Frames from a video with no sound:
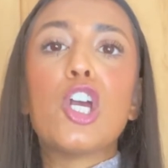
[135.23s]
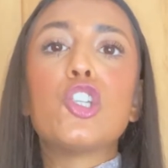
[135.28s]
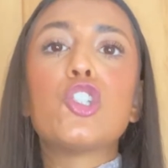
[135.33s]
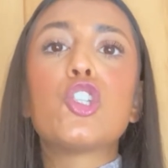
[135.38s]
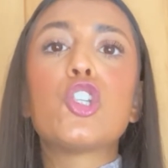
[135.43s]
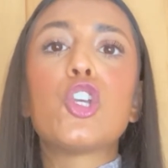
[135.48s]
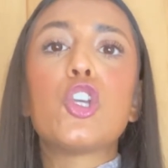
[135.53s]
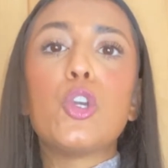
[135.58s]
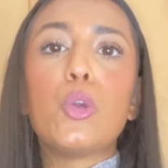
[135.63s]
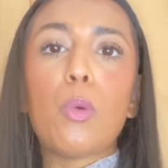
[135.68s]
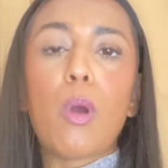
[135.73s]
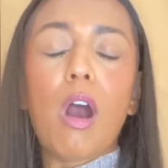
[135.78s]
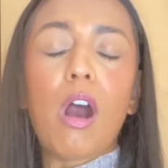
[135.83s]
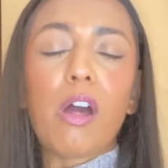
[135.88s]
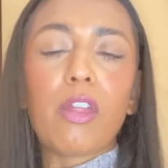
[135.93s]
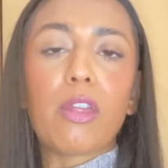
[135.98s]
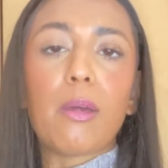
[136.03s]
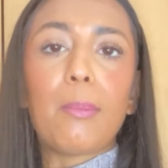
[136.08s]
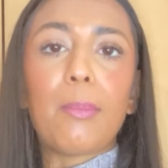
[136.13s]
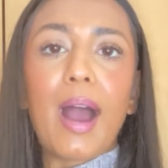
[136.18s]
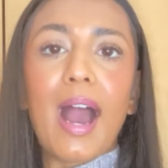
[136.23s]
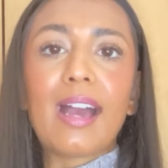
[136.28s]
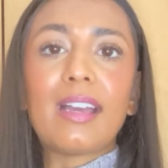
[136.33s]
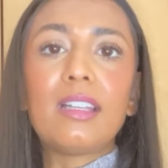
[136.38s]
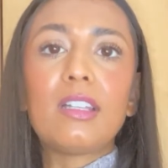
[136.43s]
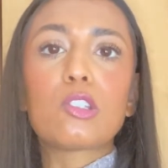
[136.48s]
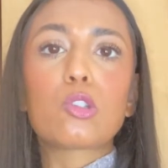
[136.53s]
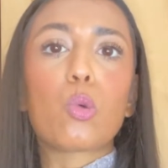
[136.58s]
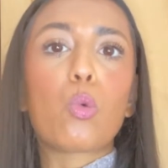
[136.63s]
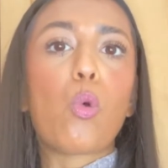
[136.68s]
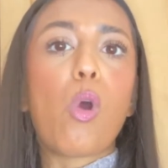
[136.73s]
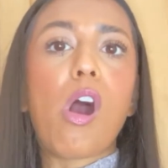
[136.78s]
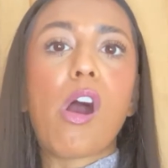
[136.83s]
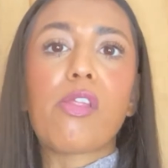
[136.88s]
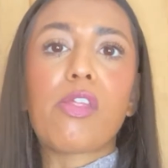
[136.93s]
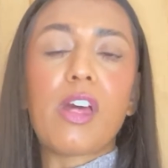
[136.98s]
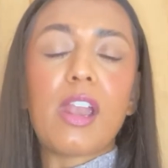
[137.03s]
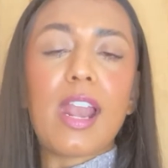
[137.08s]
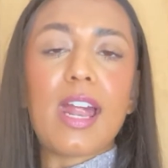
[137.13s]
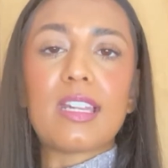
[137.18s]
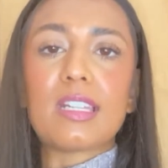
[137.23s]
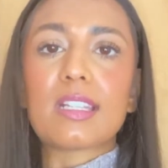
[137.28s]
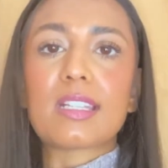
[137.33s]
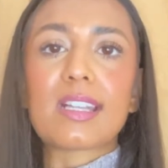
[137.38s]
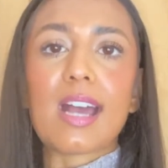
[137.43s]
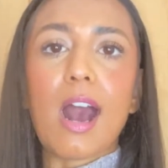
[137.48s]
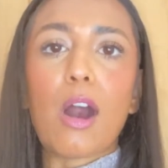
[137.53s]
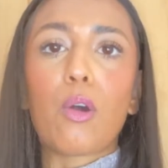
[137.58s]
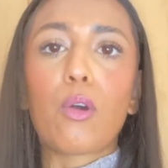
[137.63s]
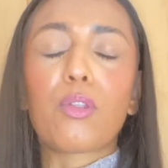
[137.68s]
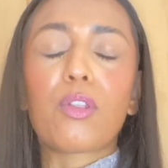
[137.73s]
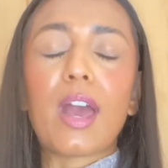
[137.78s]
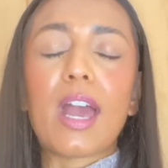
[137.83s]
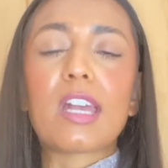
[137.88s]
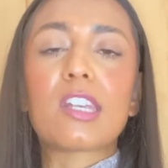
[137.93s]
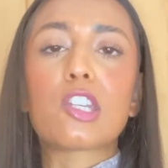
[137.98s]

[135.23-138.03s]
to other banks or other lenders out there.